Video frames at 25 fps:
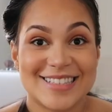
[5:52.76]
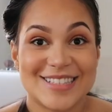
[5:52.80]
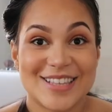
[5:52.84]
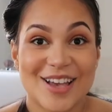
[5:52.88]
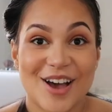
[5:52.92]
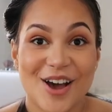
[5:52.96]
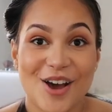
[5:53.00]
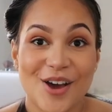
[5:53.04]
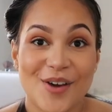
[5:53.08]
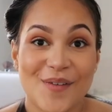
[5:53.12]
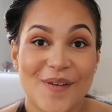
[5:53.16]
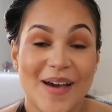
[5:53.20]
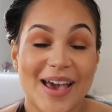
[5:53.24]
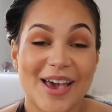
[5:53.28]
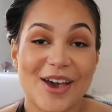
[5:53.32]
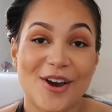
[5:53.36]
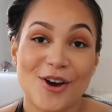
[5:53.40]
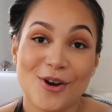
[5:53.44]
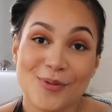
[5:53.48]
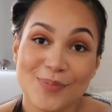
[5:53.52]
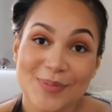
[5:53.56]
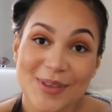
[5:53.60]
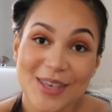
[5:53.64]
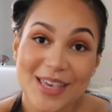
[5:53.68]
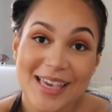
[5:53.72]
so I
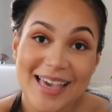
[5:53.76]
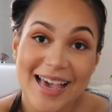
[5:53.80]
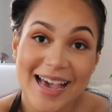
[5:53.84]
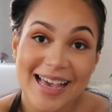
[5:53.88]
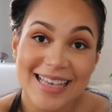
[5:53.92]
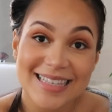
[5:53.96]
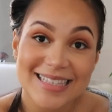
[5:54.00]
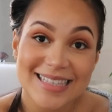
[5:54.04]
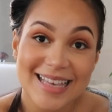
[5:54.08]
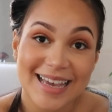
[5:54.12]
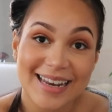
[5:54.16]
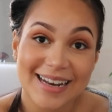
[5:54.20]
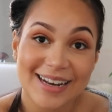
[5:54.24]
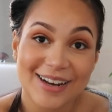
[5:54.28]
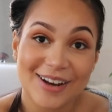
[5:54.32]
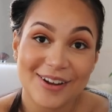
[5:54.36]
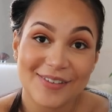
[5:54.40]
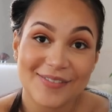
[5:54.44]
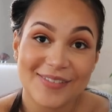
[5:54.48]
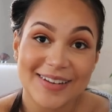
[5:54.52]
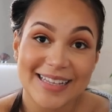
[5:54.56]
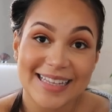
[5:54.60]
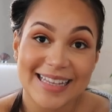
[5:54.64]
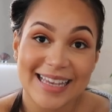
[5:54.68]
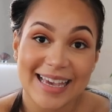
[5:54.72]
hope that you guys had a
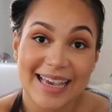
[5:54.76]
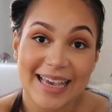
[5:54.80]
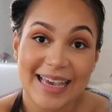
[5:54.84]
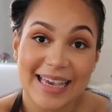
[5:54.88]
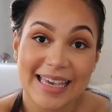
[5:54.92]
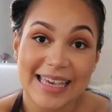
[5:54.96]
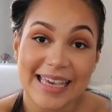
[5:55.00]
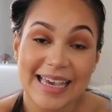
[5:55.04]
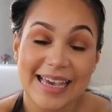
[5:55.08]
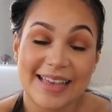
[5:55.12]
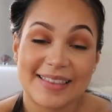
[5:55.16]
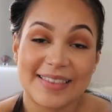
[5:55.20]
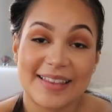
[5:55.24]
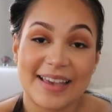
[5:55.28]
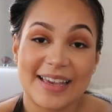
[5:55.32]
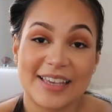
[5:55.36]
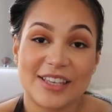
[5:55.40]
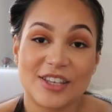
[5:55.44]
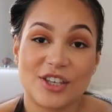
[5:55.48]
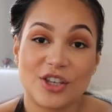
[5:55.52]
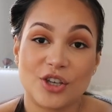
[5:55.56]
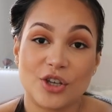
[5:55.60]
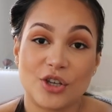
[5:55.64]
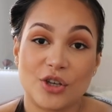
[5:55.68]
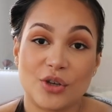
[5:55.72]
lovely day and
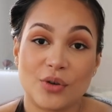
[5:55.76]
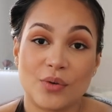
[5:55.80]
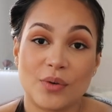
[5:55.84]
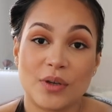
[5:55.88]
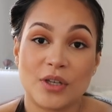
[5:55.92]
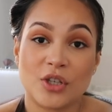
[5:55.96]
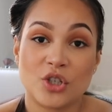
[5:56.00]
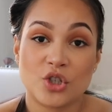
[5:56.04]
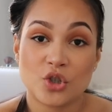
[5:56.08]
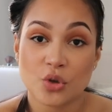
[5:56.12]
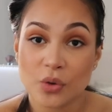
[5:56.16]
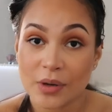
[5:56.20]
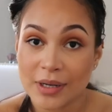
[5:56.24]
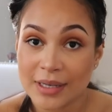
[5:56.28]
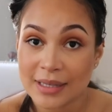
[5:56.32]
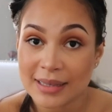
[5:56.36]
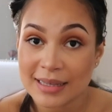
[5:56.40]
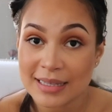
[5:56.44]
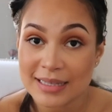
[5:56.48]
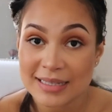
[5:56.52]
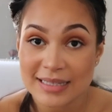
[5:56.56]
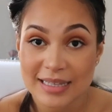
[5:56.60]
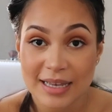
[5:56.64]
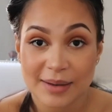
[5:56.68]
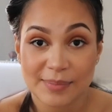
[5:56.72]
that you enjoyed
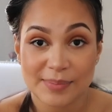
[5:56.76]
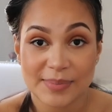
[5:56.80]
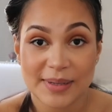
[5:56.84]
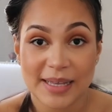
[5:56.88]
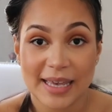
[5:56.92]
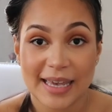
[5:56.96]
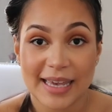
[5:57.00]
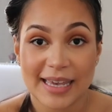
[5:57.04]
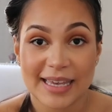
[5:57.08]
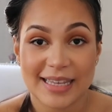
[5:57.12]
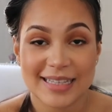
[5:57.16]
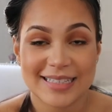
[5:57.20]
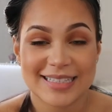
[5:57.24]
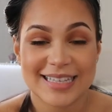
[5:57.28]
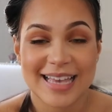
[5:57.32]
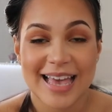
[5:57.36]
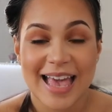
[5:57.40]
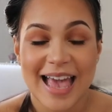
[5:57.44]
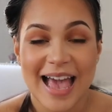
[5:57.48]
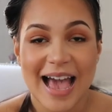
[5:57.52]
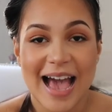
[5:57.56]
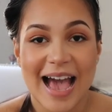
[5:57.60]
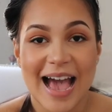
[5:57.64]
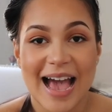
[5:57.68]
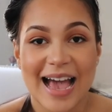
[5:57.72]
this update,
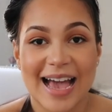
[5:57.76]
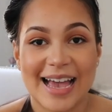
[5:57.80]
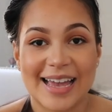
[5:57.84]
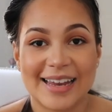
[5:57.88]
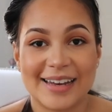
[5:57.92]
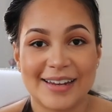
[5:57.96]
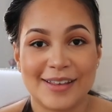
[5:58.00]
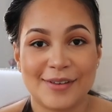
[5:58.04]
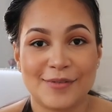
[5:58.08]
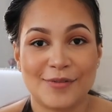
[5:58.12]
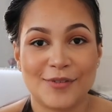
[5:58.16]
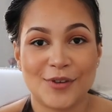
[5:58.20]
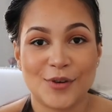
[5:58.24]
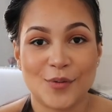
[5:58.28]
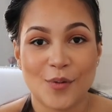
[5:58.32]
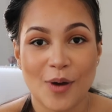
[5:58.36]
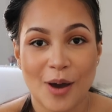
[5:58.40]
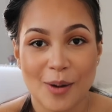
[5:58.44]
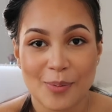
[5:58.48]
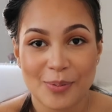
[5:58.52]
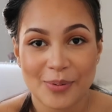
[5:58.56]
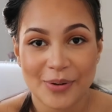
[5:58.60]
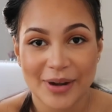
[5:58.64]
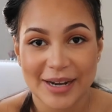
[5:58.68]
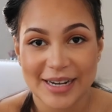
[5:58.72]
and if you
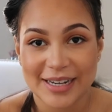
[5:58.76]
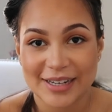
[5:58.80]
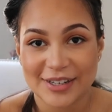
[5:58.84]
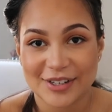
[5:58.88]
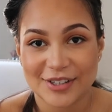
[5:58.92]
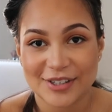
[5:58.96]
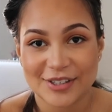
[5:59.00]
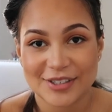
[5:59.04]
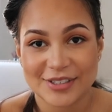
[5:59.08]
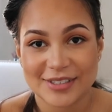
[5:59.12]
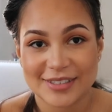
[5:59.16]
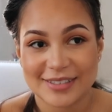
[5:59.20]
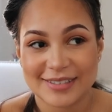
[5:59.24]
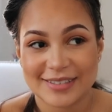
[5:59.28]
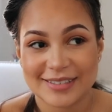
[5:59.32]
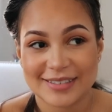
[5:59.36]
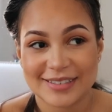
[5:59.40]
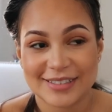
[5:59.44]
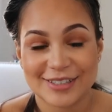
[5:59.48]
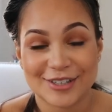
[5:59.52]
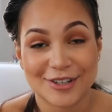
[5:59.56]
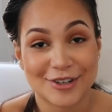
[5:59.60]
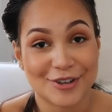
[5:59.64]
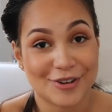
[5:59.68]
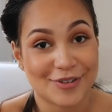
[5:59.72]
are pregnant,
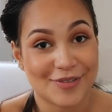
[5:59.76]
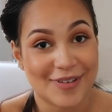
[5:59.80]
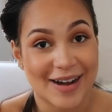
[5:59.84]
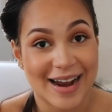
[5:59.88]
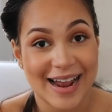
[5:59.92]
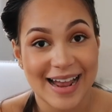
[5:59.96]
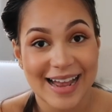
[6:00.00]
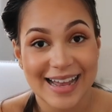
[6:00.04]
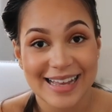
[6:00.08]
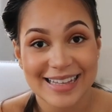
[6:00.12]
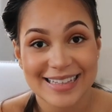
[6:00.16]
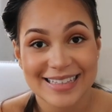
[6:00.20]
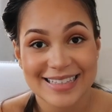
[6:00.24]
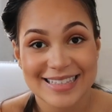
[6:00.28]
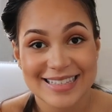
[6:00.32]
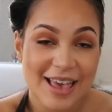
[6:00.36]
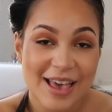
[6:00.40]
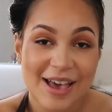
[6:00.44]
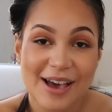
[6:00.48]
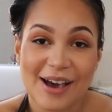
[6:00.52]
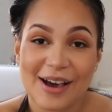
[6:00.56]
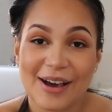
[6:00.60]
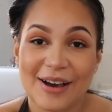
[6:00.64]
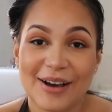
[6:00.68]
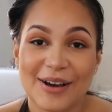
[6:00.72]
congrats.
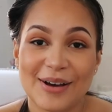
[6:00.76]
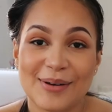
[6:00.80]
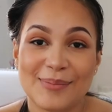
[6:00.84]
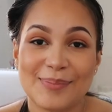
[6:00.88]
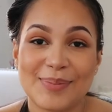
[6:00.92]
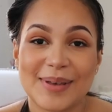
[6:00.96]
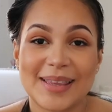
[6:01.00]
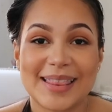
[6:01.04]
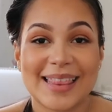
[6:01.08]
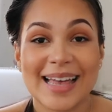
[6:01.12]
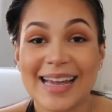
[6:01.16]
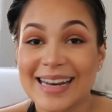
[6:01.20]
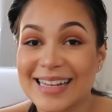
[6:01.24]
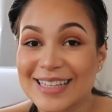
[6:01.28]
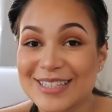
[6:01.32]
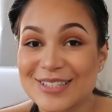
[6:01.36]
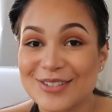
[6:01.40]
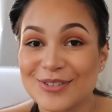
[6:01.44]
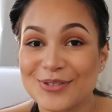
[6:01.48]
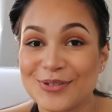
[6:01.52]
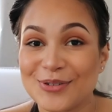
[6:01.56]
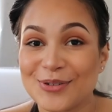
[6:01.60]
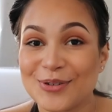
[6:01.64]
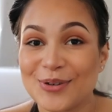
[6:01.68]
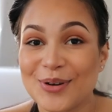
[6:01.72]
But that is
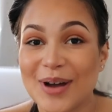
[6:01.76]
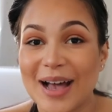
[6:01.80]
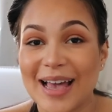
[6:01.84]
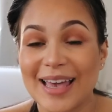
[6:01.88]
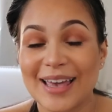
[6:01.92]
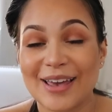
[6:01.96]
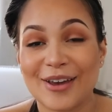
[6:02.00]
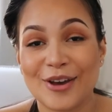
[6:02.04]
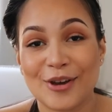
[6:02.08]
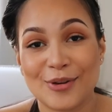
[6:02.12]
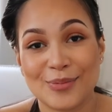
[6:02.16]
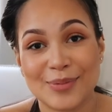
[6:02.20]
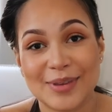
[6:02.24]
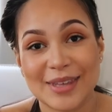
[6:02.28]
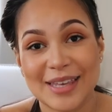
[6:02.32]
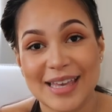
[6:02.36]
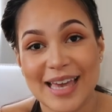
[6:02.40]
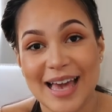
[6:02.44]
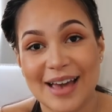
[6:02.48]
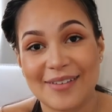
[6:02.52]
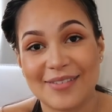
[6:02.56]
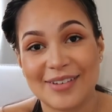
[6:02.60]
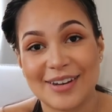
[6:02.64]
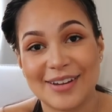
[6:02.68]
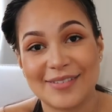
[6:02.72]
all. I hope that you
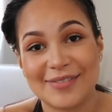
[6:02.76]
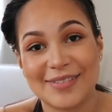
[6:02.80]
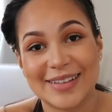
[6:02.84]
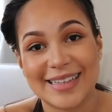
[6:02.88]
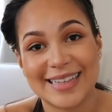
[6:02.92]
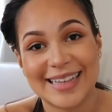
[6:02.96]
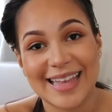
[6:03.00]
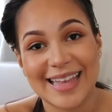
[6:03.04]
have a lovely